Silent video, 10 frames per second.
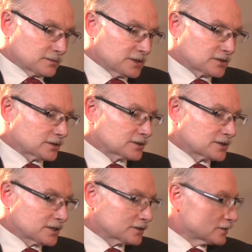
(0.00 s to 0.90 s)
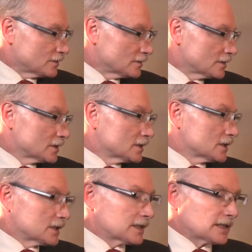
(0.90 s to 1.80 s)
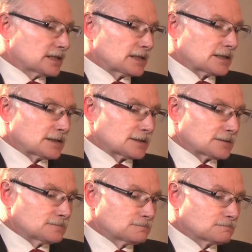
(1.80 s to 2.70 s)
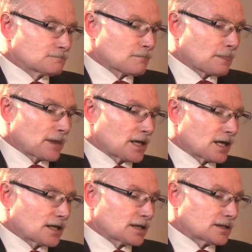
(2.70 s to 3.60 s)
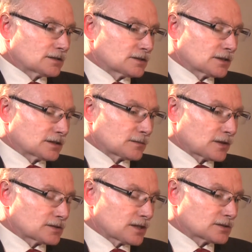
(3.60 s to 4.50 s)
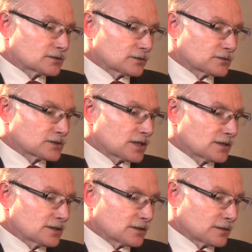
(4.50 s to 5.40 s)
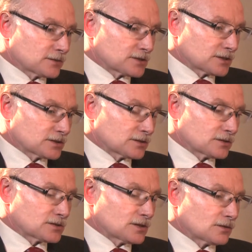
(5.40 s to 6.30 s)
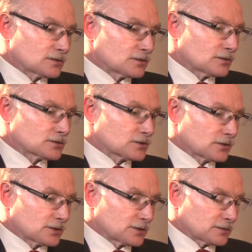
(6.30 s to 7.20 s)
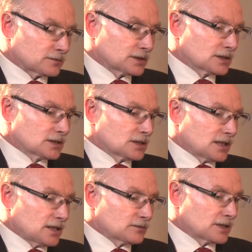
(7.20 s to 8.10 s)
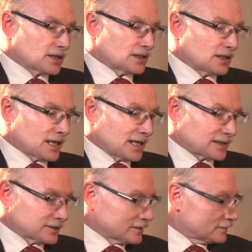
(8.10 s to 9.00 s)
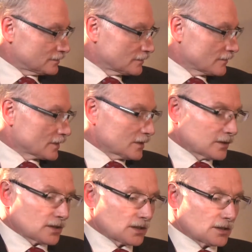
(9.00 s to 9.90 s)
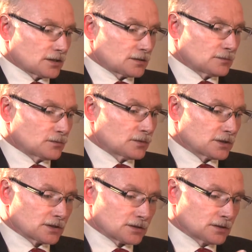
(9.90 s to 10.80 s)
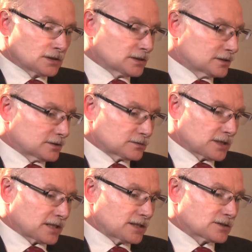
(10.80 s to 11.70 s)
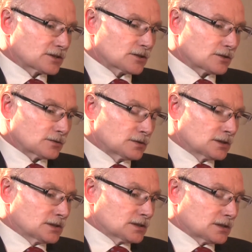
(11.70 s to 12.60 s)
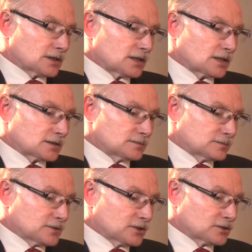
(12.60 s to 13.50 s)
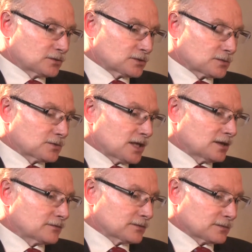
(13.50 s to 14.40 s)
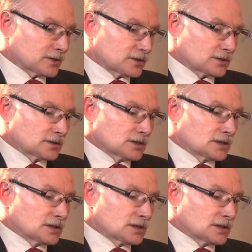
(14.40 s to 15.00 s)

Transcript: research tissue. Mm -hmm. um, and uh, a, a, sort of starting conversation there is the, the whole story of Henrietta Lacks, mm-hmm. uh, where you know decades ago uh, tissue was obtained from her